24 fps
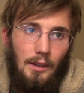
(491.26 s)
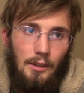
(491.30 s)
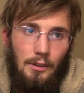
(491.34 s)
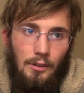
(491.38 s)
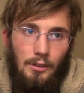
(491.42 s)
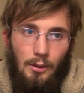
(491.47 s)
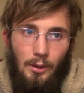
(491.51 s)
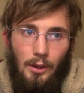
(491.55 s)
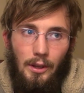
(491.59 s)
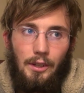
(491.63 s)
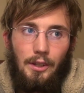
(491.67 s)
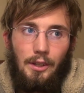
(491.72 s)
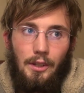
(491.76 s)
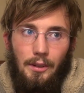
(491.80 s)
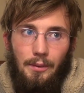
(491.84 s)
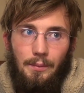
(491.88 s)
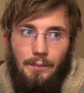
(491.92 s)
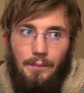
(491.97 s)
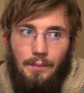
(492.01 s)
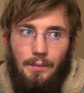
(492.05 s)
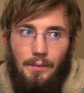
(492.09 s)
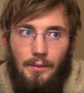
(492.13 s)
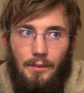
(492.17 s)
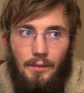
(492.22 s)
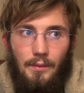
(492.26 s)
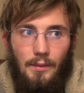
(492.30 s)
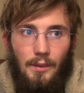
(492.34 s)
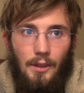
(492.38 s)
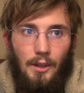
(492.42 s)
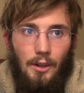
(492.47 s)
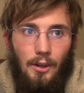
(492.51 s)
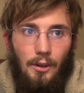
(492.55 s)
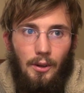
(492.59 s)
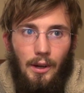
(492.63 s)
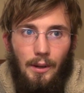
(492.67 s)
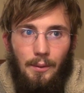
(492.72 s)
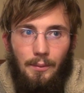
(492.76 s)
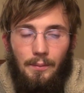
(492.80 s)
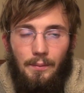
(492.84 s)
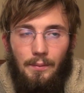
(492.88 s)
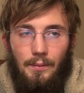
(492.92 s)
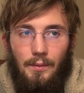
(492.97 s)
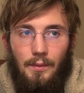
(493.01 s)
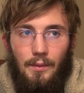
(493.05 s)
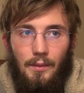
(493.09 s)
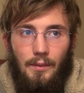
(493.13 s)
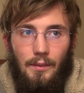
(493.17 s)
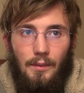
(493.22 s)
So I did. You know, I
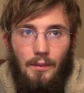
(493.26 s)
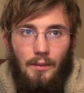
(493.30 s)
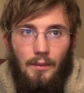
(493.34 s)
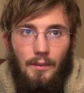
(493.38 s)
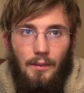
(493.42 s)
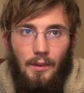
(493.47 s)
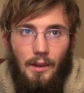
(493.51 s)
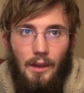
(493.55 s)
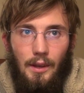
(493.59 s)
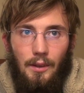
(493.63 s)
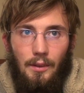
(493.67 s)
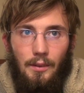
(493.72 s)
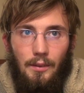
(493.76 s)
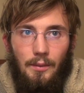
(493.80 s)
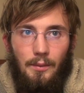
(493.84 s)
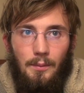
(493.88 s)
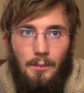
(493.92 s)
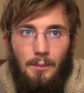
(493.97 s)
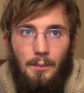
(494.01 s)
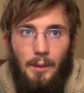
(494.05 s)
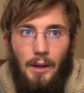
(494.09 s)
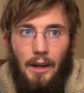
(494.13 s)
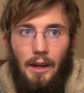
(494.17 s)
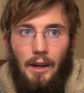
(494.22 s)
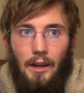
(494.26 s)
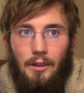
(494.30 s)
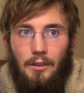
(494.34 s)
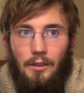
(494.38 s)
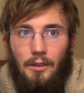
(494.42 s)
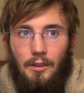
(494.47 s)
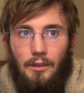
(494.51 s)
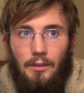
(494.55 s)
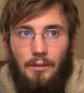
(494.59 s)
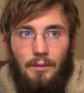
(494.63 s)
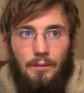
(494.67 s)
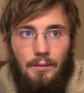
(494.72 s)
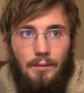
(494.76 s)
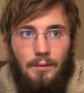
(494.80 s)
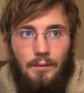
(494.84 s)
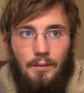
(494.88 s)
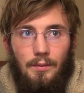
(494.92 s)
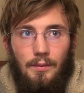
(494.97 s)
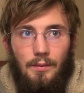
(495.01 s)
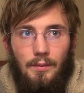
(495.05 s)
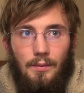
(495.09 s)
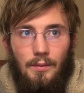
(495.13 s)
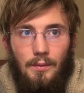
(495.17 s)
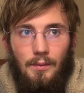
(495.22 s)
I packed and
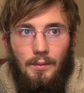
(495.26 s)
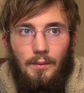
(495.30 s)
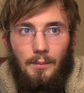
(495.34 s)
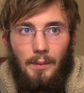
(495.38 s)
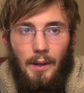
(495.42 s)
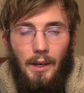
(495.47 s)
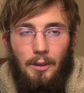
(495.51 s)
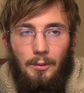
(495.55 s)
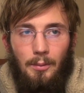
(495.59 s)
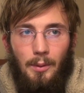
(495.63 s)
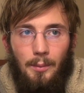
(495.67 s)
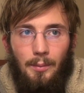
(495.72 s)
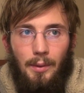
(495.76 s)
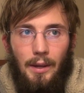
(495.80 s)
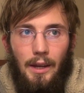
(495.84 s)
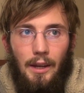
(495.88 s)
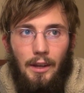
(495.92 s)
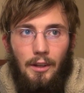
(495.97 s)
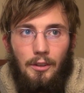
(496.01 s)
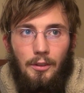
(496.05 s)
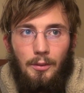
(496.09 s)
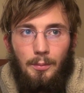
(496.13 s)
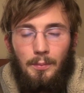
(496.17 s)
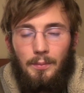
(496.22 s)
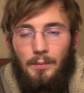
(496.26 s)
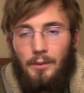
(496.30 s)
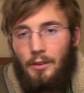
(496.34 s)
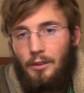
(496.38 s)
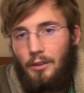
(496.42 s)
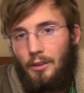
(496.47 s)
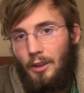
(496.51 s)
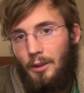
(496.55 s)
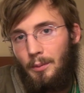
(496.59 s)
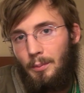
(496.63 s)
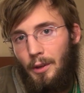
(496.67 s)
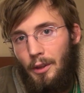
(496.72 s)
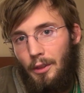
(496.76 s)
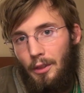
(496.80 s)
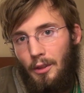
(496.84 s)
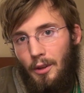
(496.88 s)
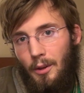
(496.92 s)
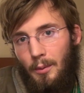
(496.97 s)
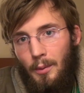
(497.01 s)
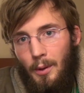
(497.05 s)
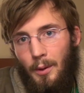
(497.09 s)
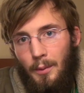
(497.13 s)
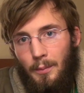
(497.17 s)
packed my bags, stuck my thumb